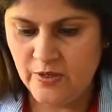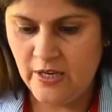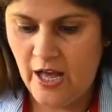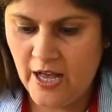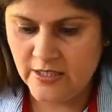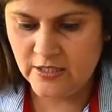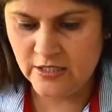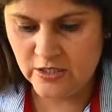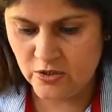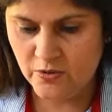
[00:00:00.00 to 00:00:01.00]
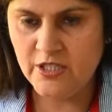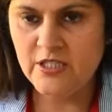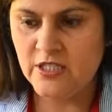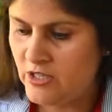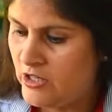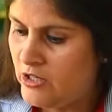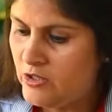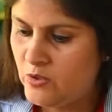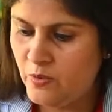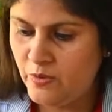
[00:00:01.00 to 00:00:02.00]
we'll ask the students
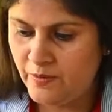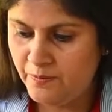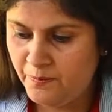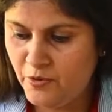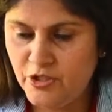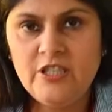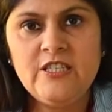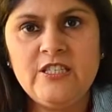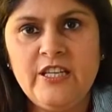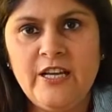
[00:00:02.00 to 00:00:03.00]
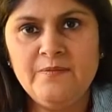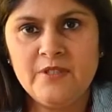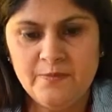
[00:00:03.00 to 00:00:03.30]
to put these gems